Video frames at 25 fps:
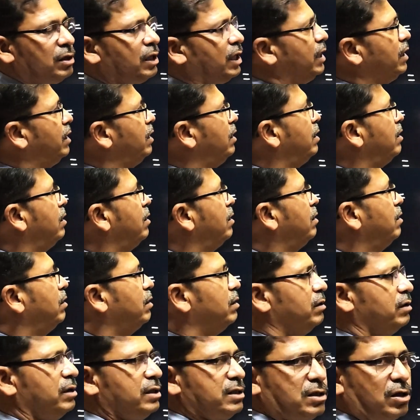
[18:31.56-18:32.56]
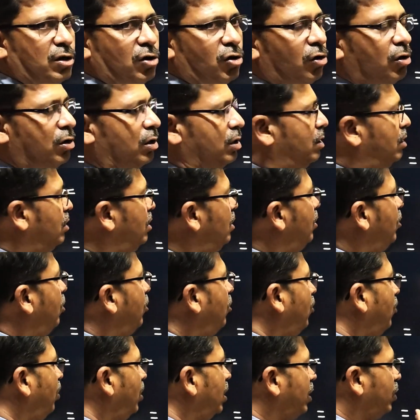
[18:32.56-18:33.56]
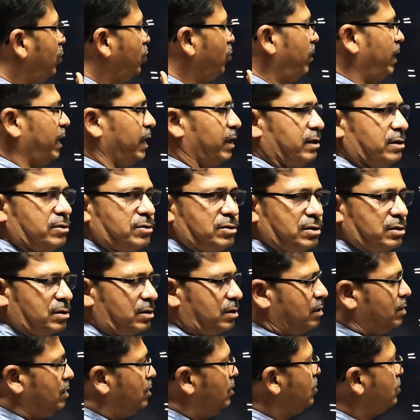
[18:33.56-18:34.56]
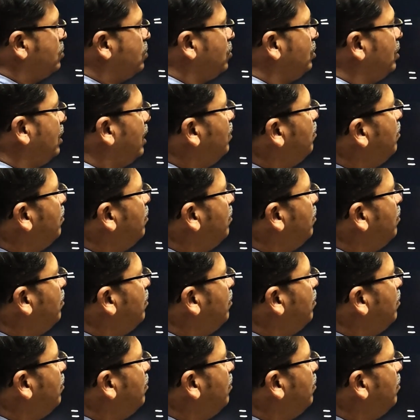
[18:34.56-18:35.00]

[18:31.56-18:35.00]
9. These are odd, all give minus. So that